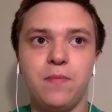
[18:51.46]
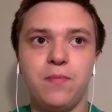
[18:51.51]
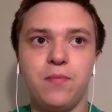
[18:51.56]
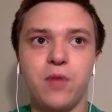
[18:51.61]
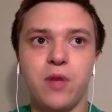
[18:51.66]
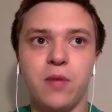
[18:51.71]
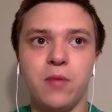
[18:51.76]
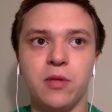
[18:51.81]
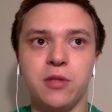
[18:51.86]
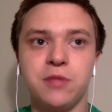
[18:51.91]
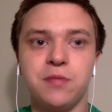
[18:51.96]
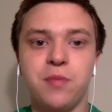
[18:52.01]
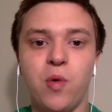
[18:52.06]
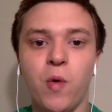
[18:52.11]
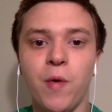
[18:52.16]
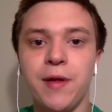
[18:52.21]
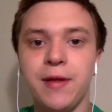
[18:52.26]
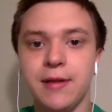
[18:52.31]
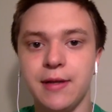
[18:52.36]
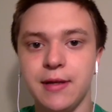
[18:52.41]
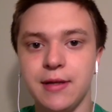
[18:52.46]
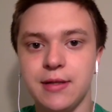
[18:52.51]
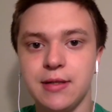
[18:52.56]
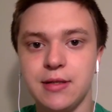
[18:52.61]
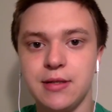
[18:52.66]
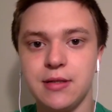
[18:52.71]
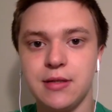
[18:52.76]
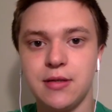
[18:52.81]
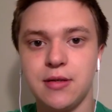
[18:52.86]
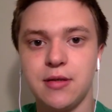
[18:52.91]
pretty much
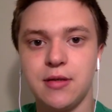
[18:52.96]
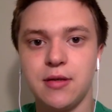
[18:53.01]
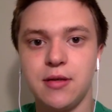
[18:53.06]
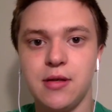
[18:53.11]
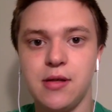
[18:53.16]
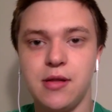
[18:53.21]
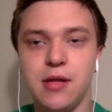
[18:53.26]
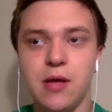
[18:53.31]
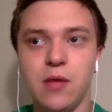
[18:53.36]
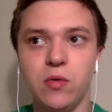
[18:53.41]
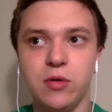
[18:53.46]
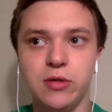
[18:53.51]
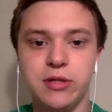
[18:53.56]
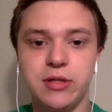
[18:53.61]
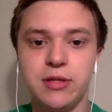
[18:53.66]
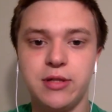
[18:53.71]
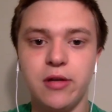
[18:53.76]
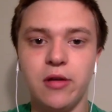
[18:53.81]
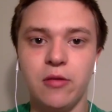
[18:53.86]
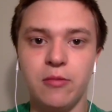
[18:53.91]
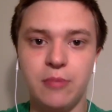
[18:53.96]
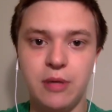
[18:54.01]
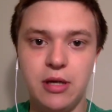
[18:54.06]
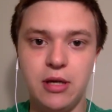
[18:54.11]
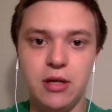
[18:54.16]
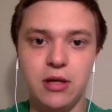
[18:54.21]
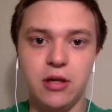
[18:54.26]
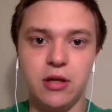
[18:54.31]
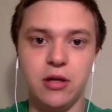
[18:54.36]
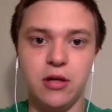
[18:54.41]
pointless. They will still
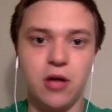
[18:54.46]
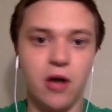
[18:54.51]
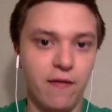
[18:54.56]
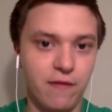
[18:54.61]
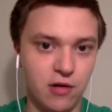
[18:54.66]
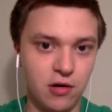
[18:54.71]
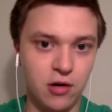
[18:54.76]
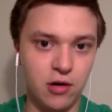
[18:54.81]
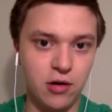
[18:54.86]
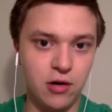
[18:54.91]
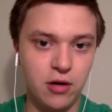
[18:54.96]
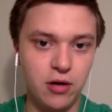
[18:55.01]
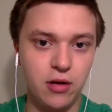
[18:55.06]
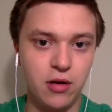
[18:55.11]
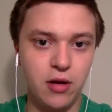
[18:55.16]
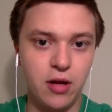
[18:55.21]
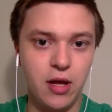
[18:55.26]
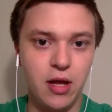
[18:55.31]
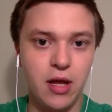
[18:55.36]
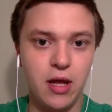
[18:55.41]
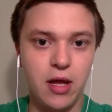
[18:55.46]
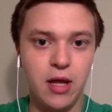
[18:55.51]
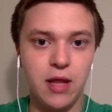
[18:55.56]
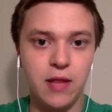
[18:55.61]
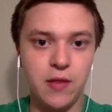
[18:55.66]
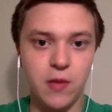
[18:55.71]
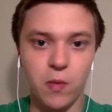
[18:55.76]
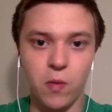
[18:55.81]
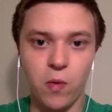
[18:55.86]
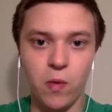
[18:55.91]
be governed.
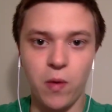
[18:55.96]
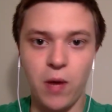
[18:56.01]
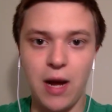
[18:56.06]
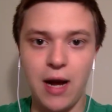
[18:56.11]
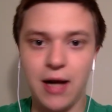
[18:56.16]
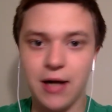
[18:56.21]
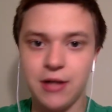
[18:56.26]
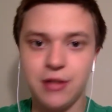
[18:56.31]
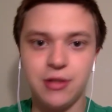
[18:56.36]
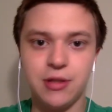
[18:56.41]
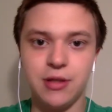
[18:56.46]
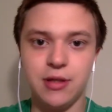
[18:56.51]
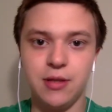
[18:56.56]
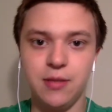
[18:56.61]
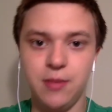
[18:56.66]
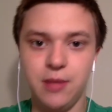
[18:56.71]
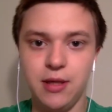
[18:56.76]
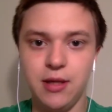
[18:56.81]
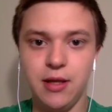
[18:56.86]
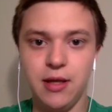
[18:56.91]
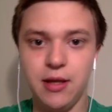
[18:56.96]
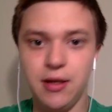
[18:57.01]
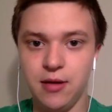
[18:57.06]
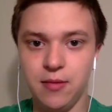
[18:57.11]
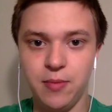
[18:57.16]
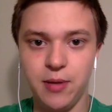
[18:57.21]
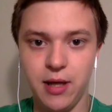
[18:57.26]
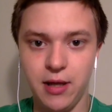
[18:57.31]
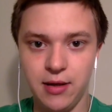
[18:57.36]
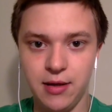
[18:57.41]
There won't actually be
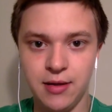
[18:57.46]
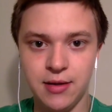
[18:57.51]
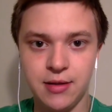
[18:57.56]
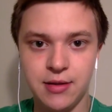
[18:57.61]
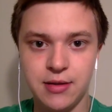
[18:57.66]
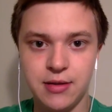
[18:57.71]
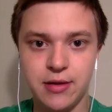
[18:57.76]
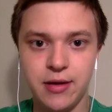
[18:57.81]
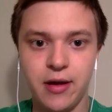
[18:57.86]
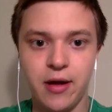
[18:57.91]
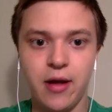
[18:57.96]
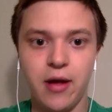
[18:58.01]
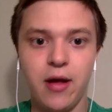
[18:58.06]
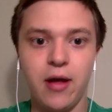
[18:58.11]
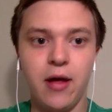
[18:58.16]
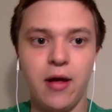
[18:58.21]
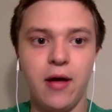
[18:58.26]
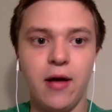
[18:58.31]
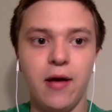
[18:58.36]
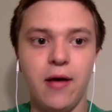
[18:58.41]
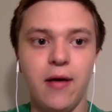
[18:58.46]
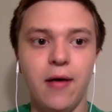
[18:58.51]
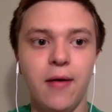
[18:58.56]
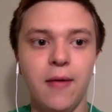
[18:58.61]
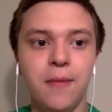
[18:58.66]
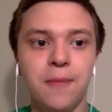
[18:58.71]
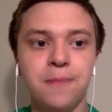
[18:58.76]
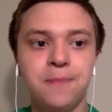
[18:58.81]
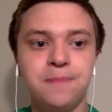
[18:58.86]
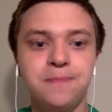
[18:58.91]
independence.
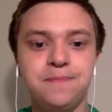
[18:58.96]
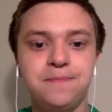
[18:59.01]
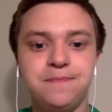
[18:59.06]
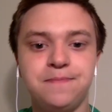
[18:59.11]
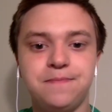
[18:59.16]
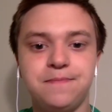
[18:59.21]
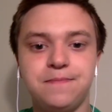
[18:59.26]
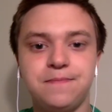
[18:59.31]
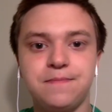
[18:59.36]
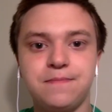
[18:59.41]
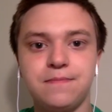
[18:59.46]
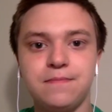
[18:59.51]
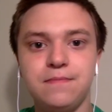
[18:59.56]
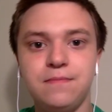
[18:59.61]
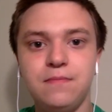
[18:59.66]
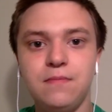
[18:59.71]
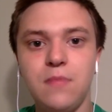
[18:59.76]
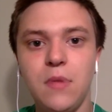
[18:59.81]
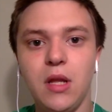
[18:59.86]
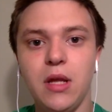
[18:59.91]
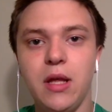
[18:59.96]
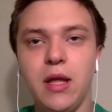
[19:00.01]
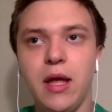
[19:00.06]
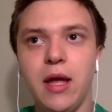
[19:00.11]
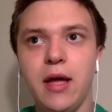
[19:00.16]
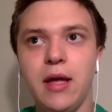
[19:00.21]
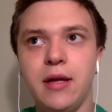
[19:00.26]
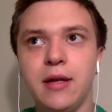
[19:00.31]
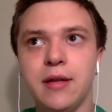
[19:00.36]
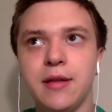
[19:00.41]

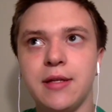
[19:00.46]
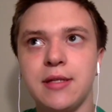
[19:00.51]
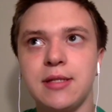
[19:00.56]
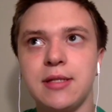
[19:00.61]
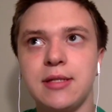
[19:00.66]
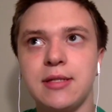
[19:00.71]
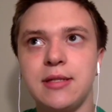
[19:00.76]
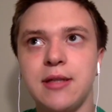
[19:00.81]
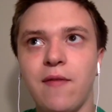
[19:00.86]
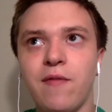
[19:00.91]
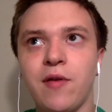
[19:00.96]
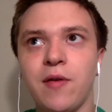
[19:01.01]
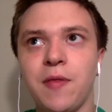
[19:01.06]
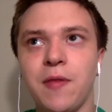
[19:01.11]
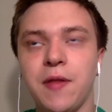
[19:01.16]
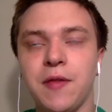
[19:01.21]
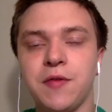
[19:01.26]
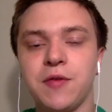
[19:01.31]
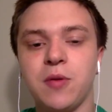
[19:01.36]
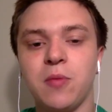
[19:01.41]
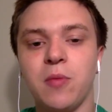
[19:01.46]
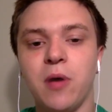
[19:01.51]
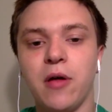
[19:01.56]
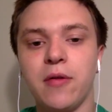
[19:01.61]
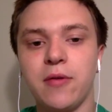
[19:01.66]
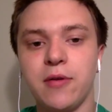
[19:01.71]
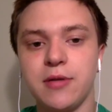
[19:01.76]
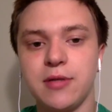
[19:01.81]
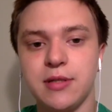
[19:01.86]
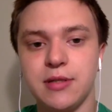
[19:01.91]
And this is different than some
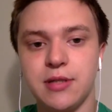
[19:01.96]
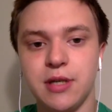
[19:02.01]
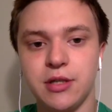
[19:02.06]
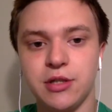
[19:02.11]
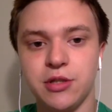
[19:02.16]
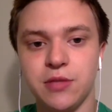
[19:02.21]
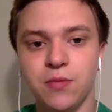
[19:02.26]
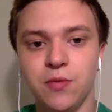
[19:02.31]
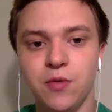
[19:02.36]
other secession